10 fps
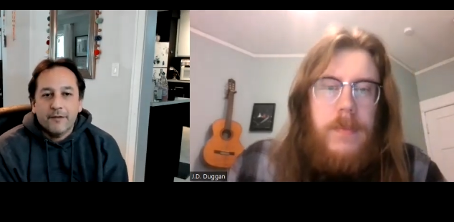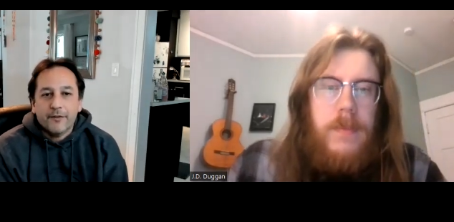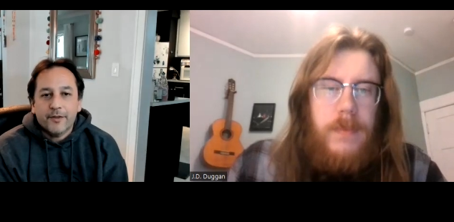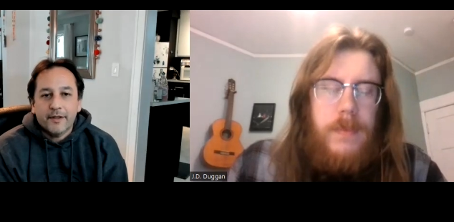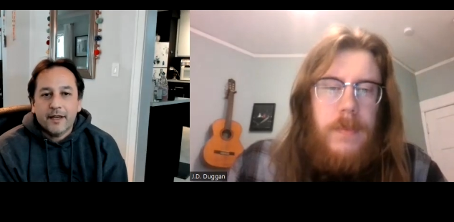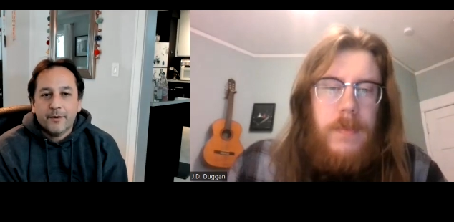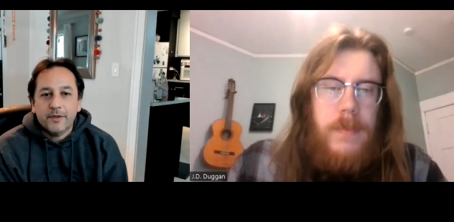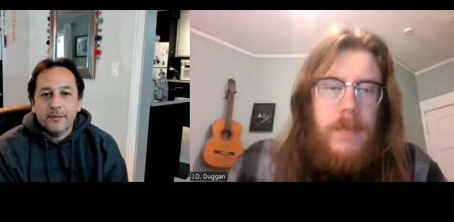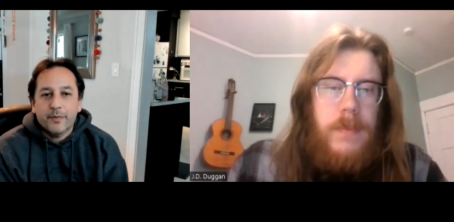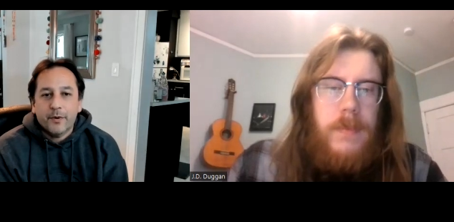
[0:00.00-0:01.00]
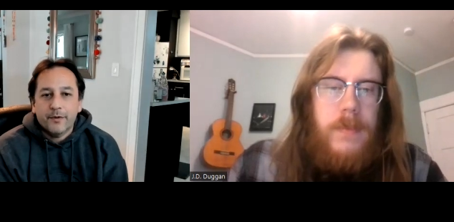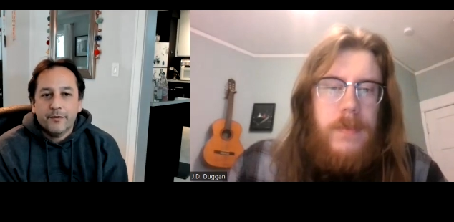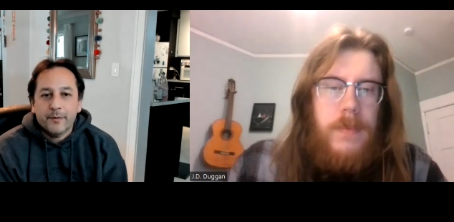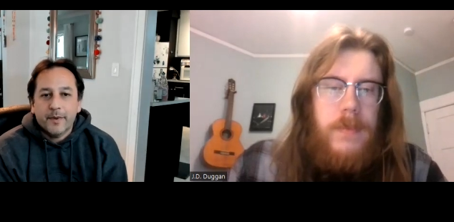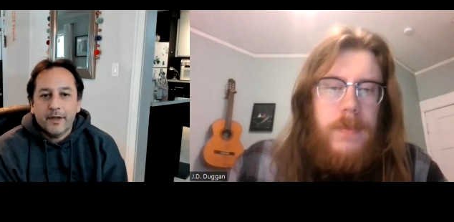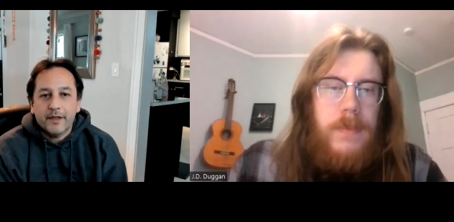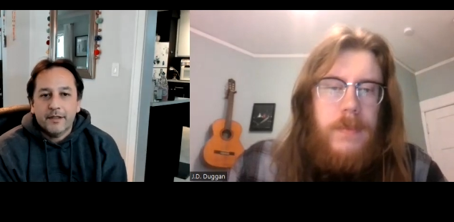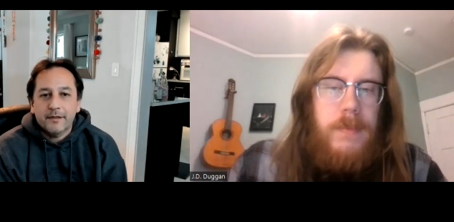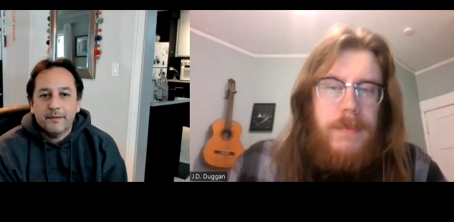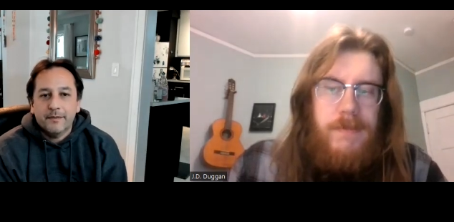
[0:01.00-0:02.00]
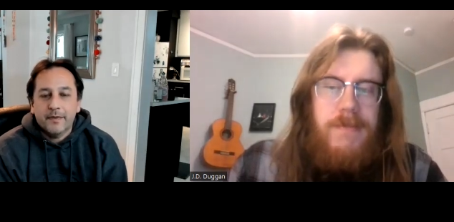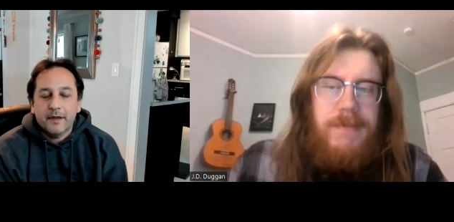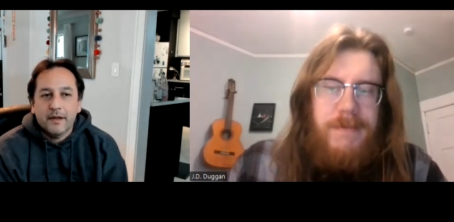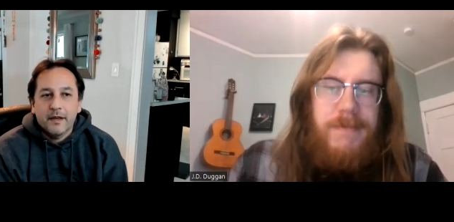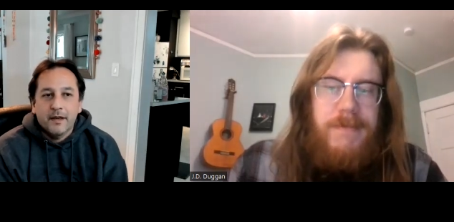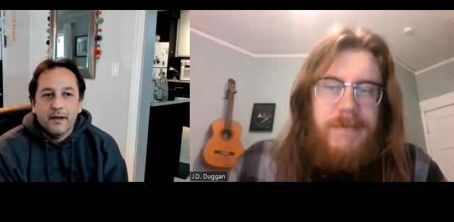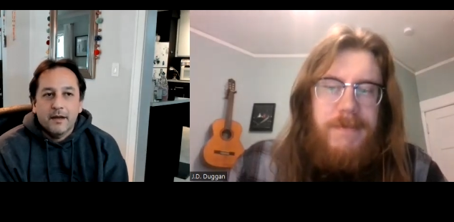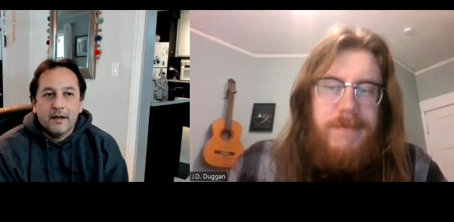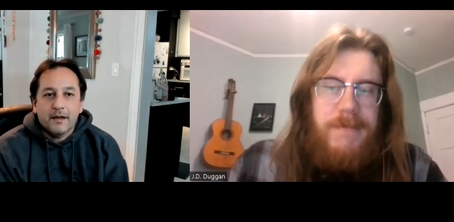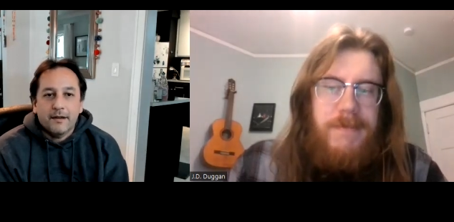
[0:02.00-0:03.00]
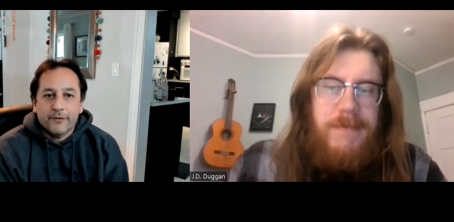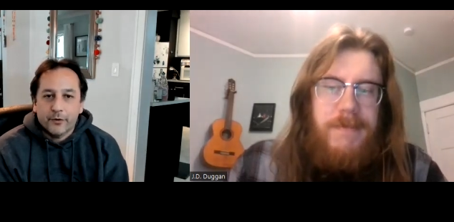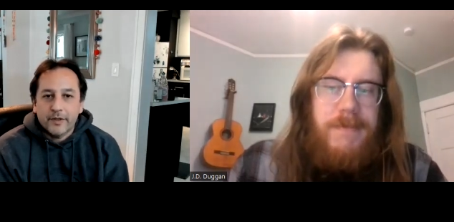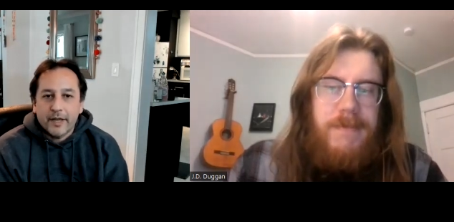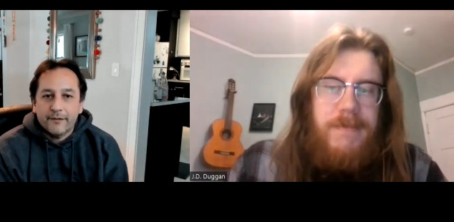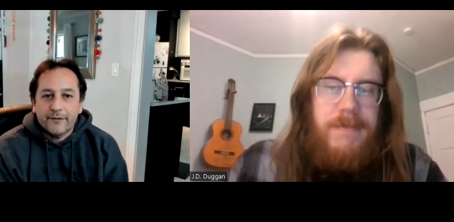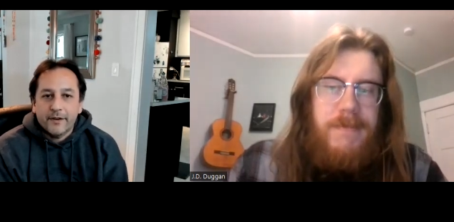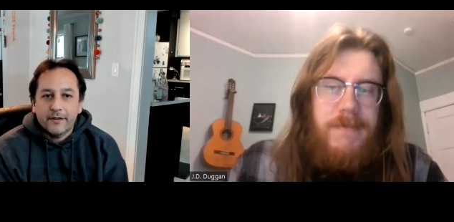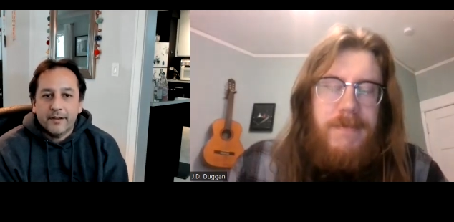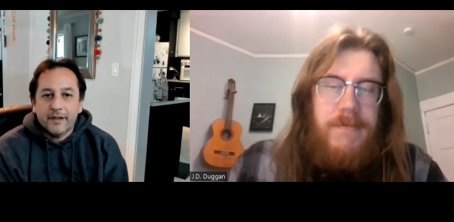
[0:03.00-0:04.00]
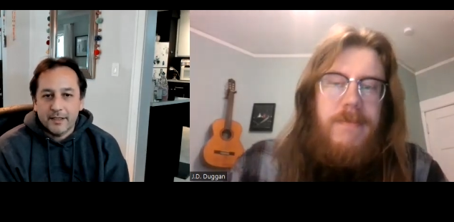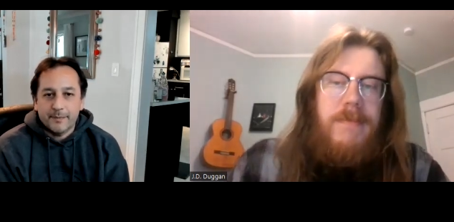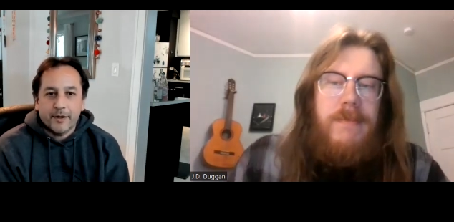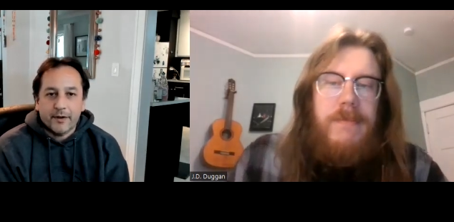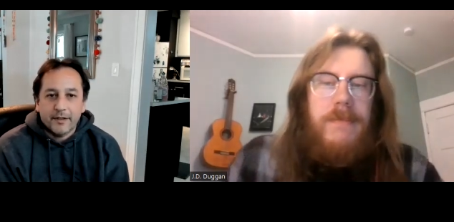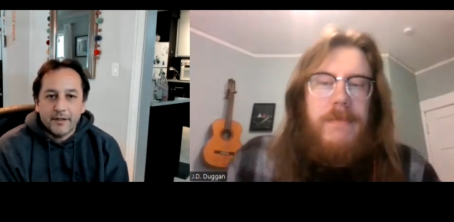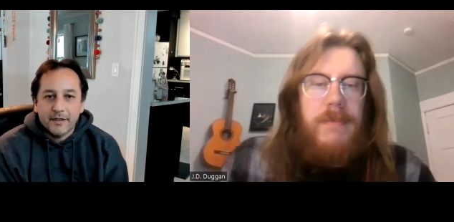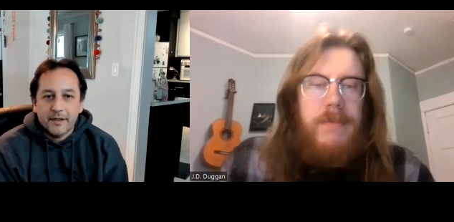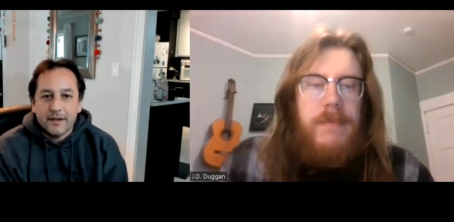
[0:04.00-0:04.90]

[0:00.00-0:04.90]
Speaker 1: I felt that that was important for me to get some uh, uh, firsthand field experience.